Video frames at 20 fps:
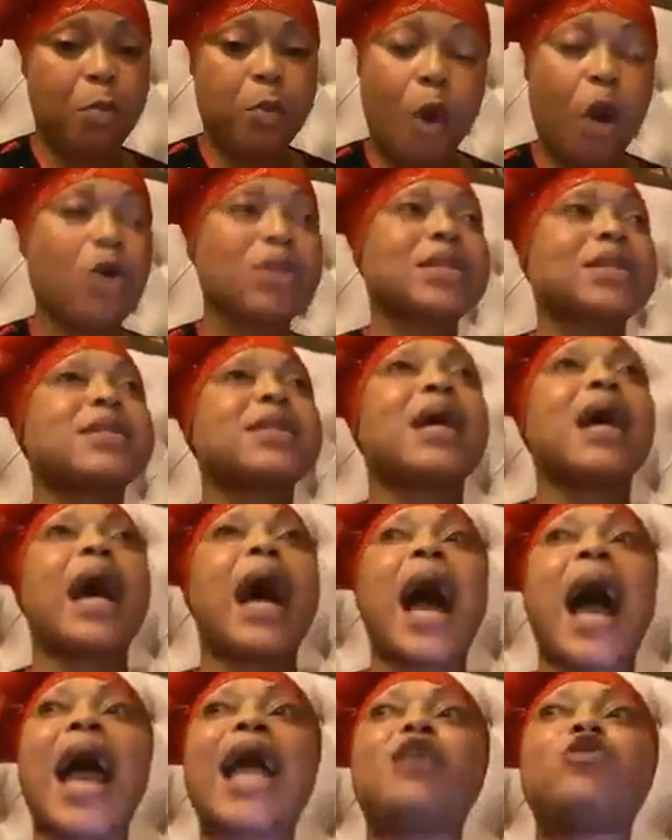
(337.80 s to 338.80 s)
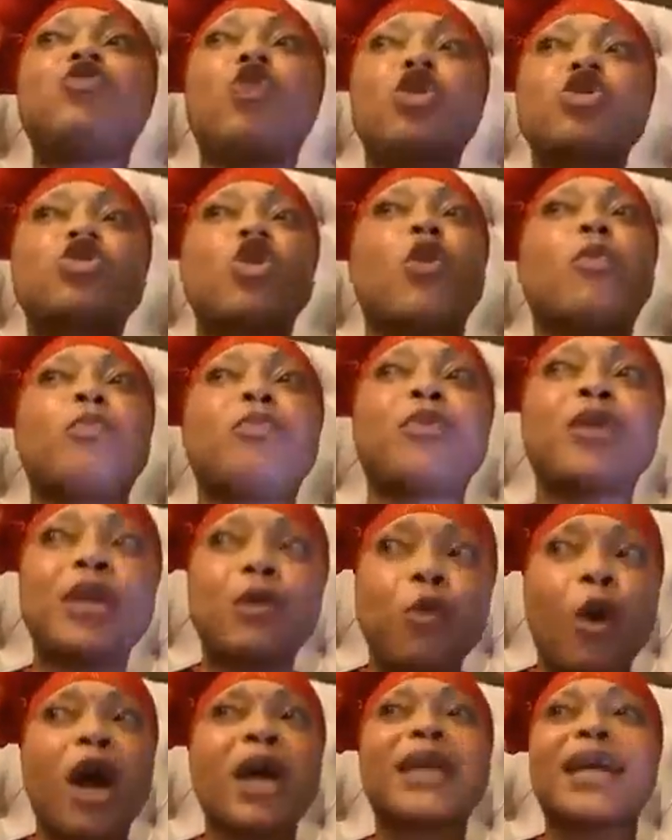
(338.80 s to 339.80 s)
But I know
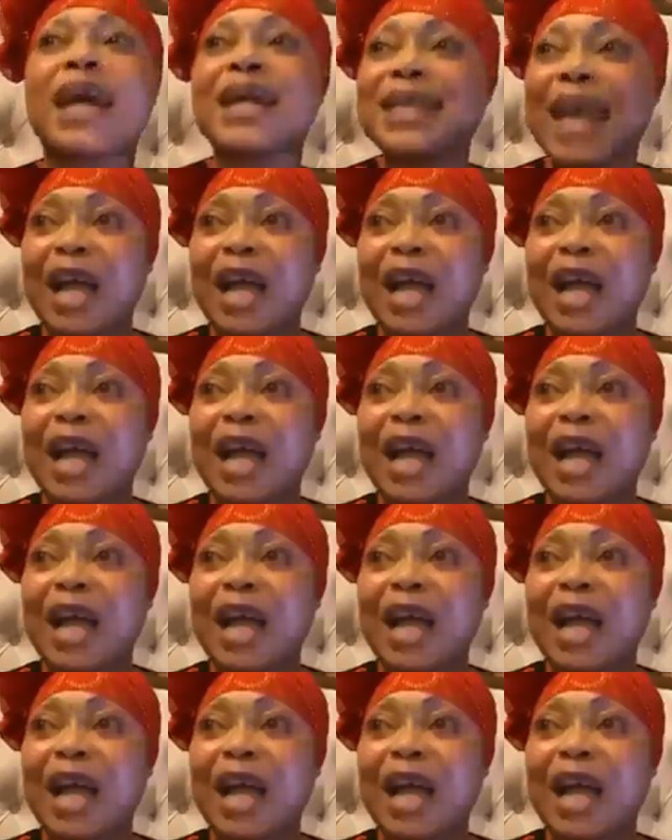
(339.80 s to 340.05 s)
one girl